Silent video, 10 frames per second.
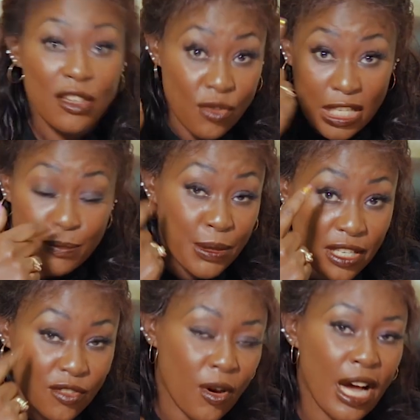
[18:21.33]
Your
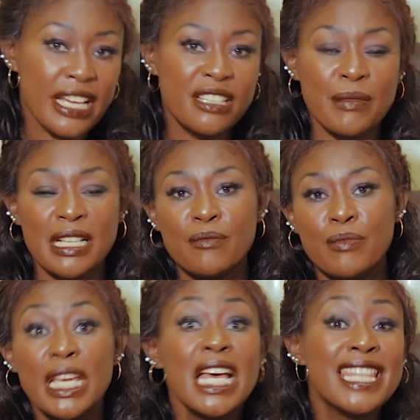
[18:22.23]
spiritual eyes must
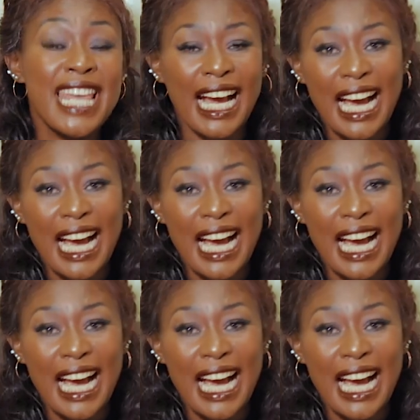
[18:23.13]
be, the